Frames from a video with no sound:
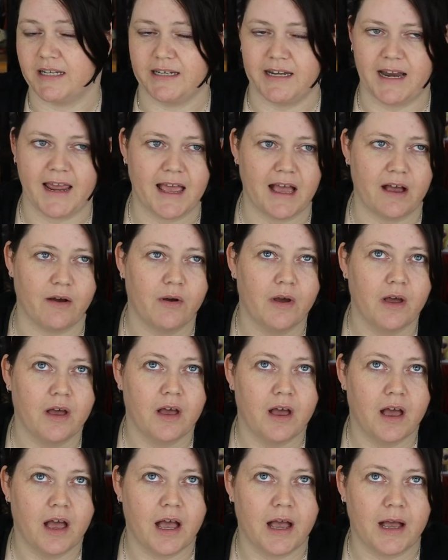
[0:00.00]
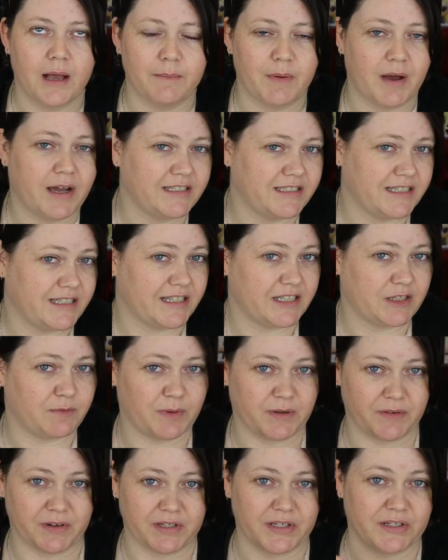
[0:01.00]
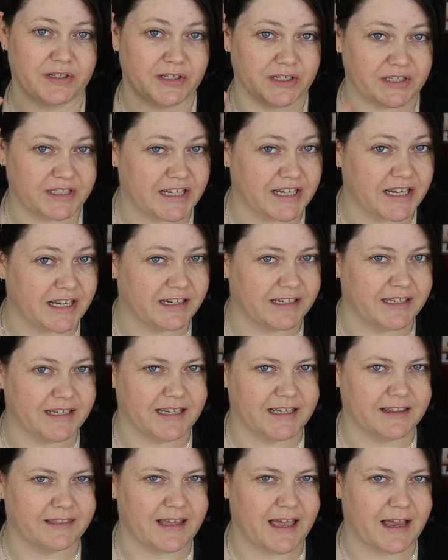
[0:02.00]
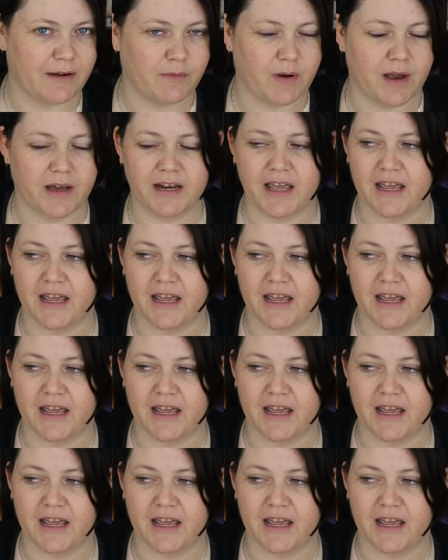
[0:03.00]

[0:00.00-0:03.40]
Now, I did experience a lot of tingling in that one,